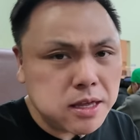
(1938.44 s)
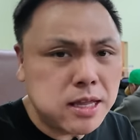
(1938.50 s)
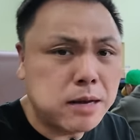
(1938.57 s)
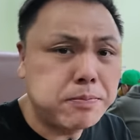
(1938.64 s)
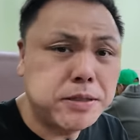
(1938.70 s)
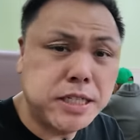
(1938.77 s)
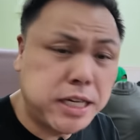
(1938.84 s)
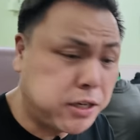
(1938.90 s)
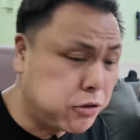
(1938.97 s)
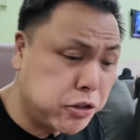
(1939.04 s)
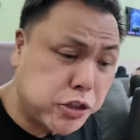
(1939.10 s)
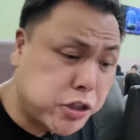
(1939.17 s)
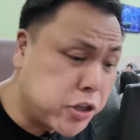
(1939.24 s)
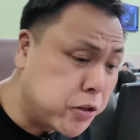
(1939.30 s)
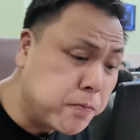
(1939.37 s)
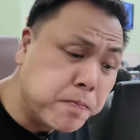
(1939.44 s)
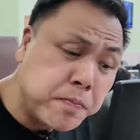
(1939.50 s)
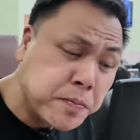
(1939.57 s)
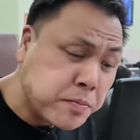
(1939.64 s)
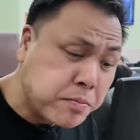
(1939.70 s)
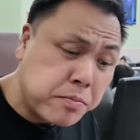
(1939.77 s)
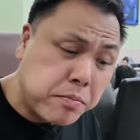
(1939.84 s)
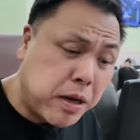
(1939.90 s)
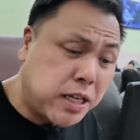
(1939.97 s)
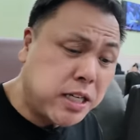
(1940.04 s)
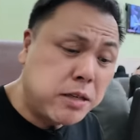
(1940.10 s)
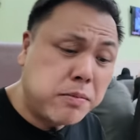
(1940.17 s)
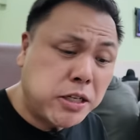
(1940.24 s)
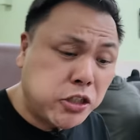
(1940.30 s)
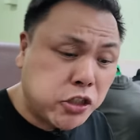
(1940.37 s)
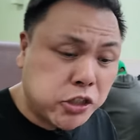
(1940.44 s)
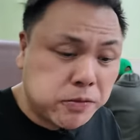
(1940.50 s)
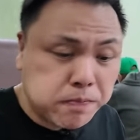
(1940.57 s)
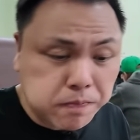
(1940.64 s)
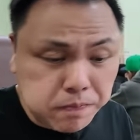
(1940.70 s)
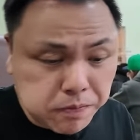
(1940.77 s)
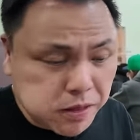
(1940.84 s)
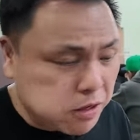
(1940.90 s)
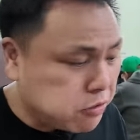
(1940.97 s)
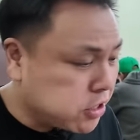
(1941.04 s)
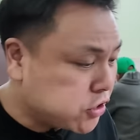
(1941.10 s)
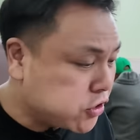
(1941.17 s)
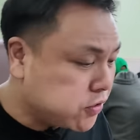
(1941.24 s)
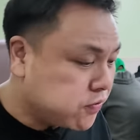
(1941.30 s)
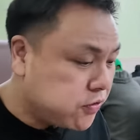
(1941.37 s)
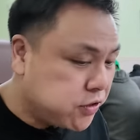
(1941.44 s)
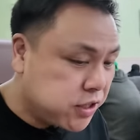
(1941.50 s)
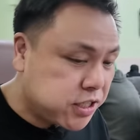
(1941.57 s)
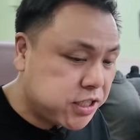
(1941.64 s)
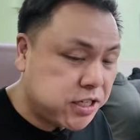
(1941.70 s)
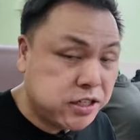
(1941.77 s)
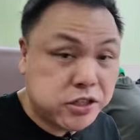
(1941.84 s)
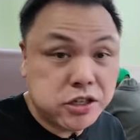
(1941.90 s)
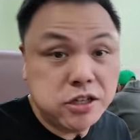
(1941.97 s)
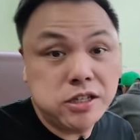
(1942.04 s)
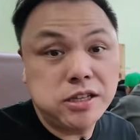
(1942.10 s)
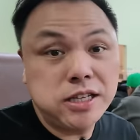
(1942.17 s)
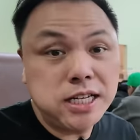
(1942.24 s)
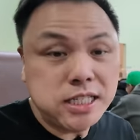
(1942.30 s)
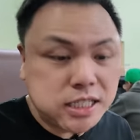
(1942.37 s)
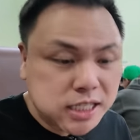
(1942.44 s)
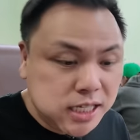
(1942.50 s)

that potato is good. But I did mention the Western food isn't as good. Let's